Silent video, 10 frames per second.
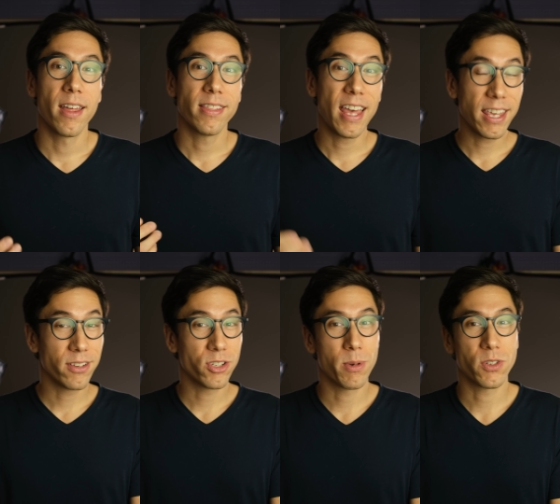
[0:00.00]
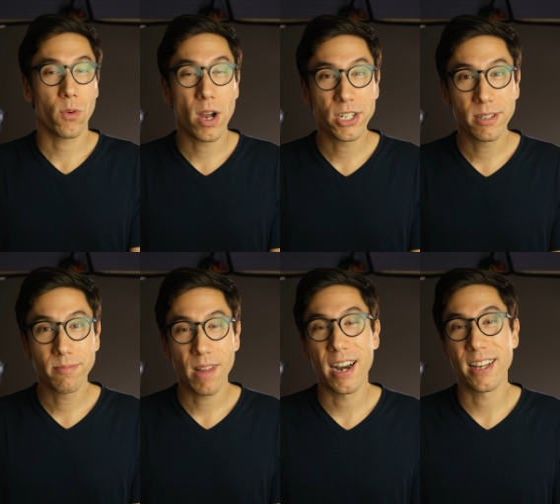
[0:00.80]
Thank you so much for
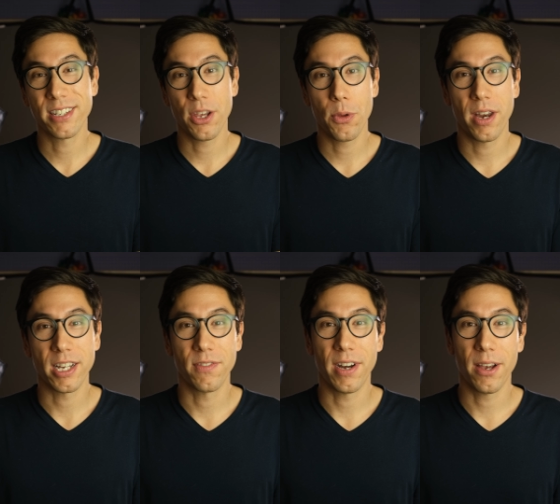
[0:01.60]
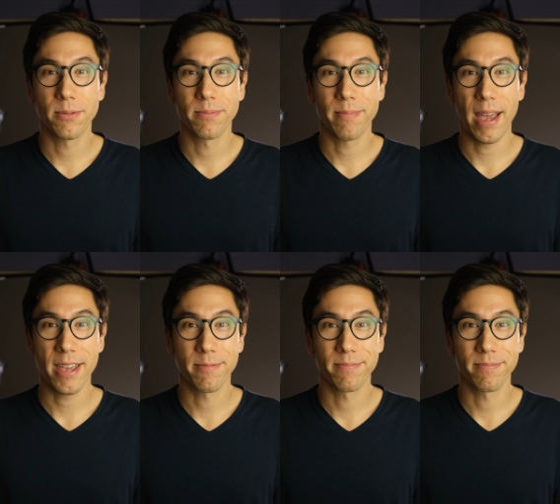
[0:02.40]
watching, and I'll see you in the next video. Bye.